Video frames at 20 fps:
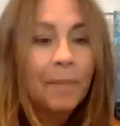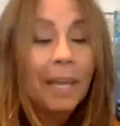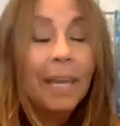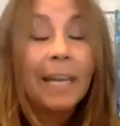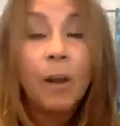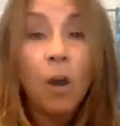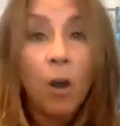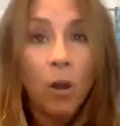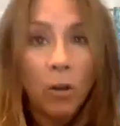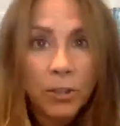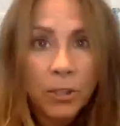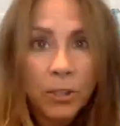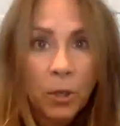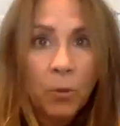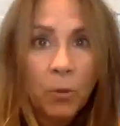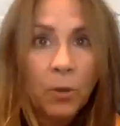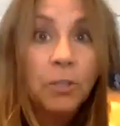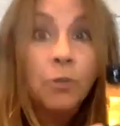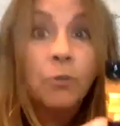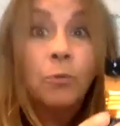And
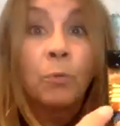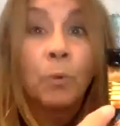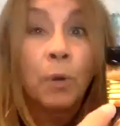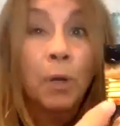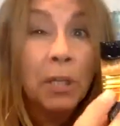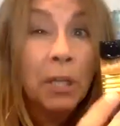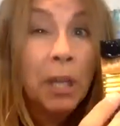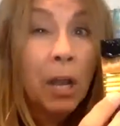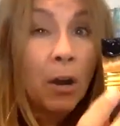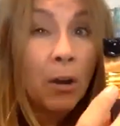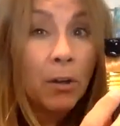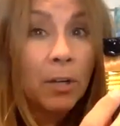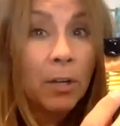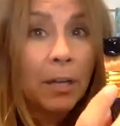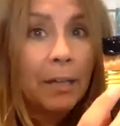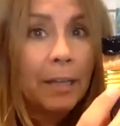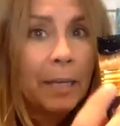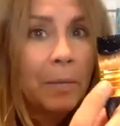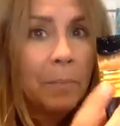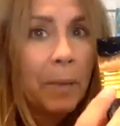also, it's really hard to
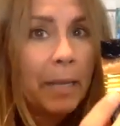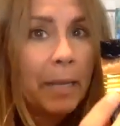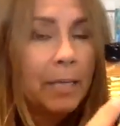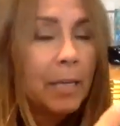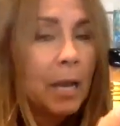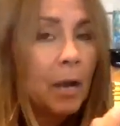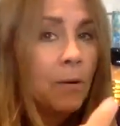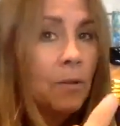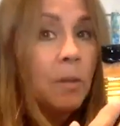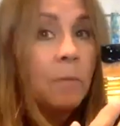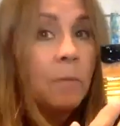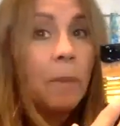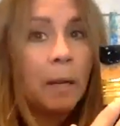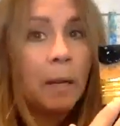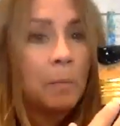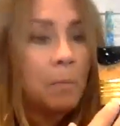clean paint out of the metal